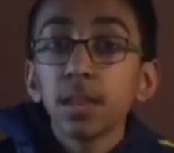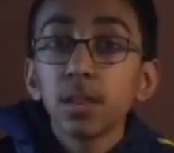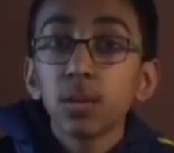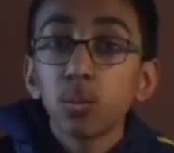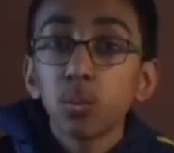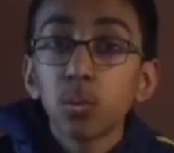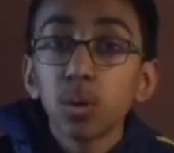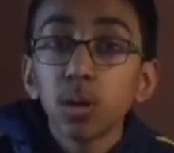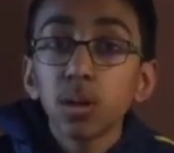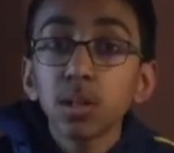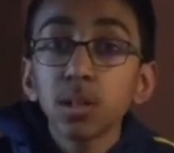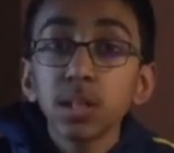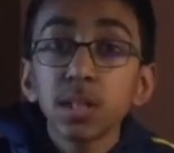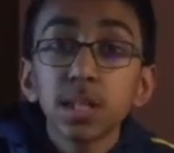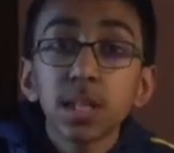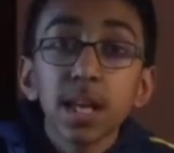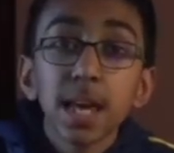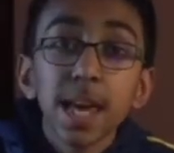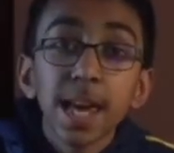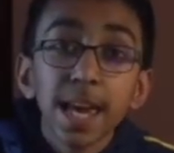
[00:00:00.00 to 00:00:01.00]
The
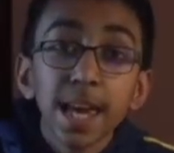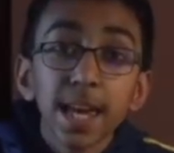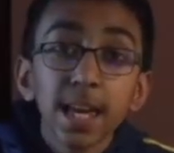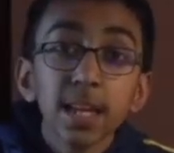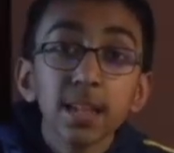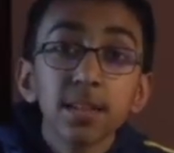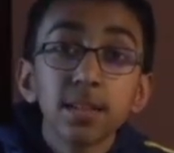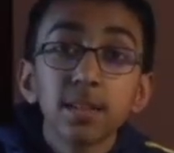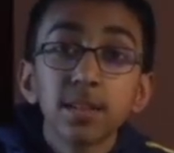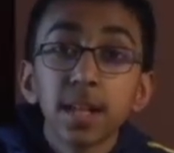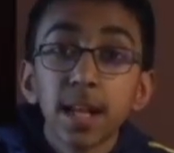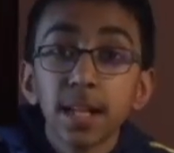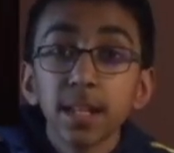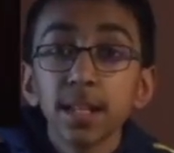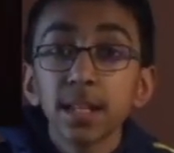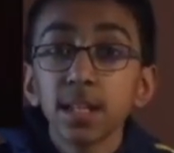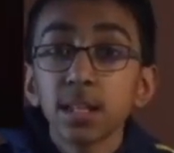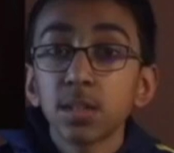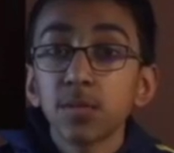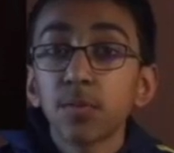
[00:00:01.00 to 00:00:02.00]
world's 8th
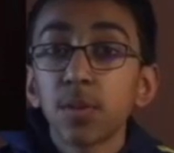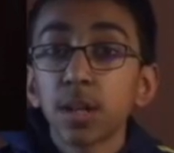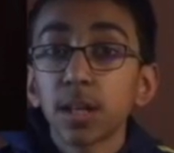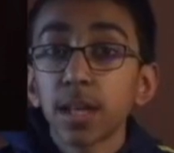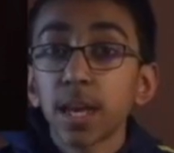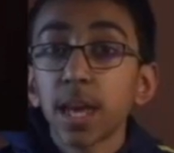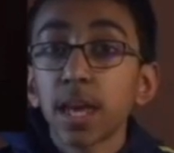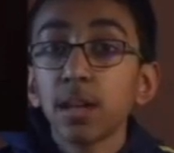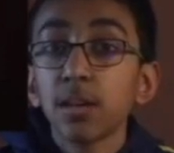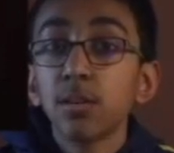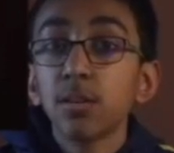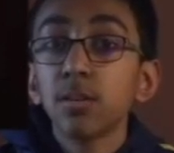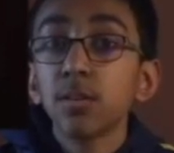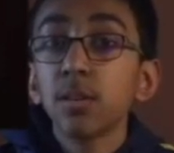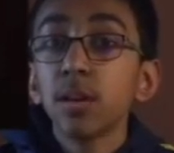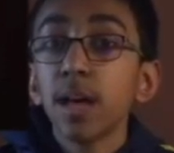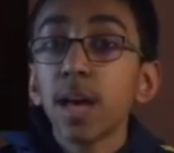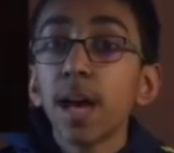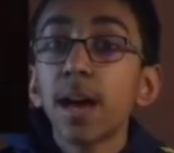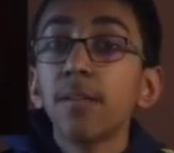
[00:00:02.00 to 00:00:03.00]
deadliest
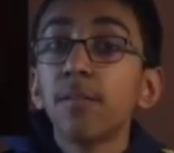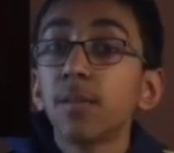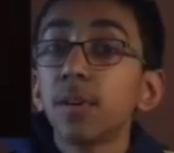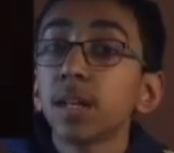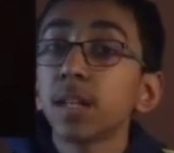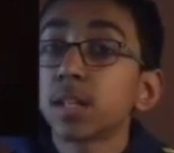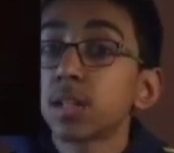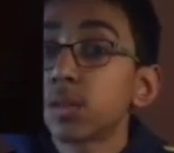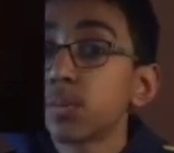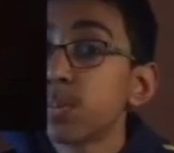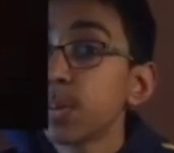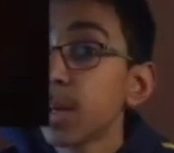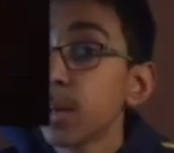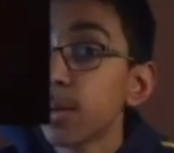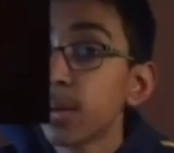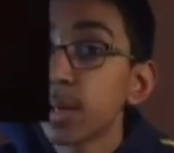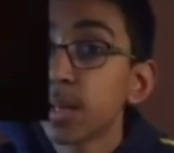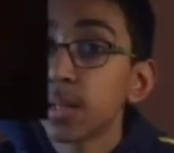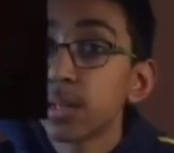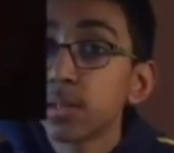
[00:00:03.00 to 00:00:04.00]
volcano ever
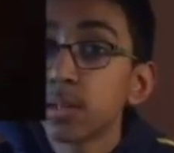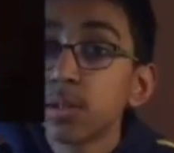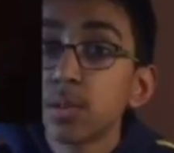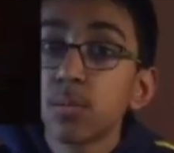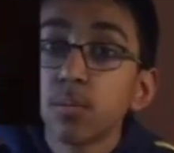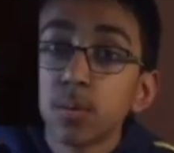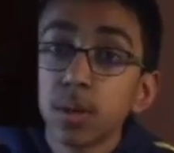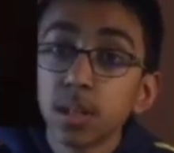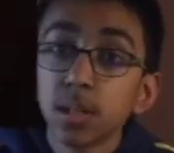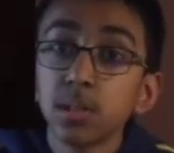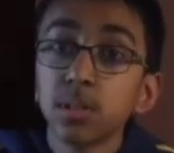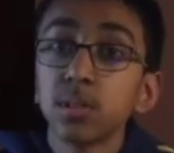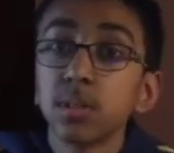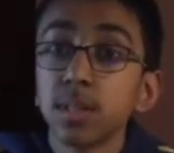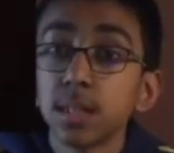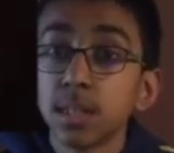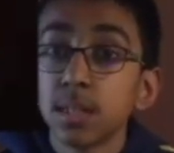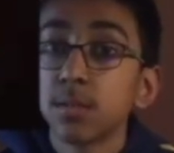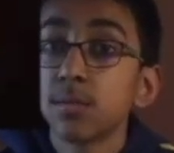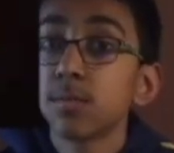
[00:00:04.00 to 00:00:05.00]
experienced was
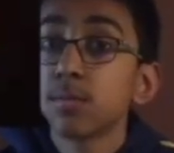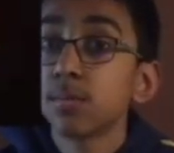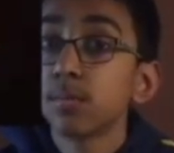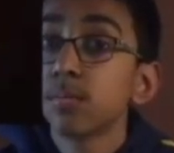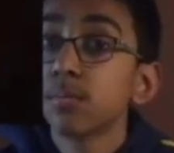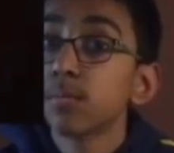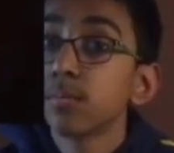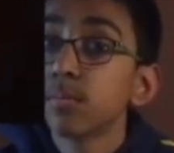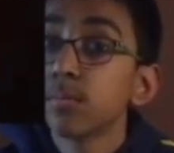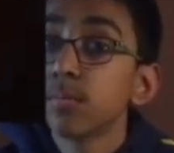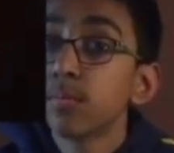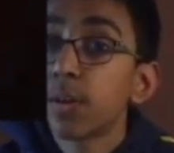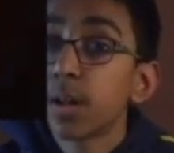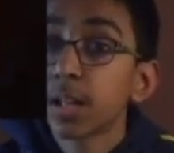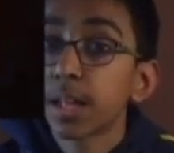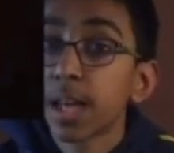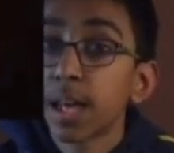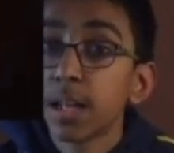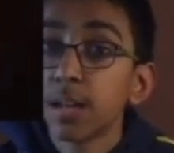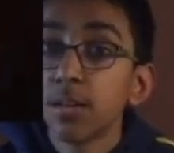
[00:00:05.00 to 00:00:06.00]
this
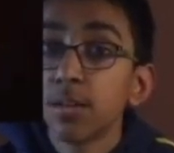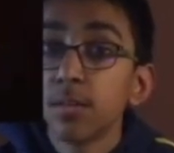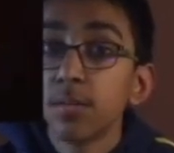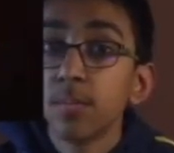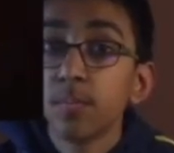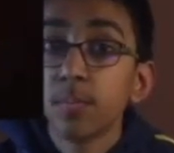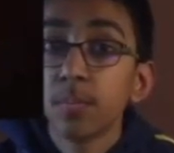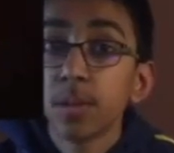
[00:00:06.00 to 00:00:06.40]
volcano.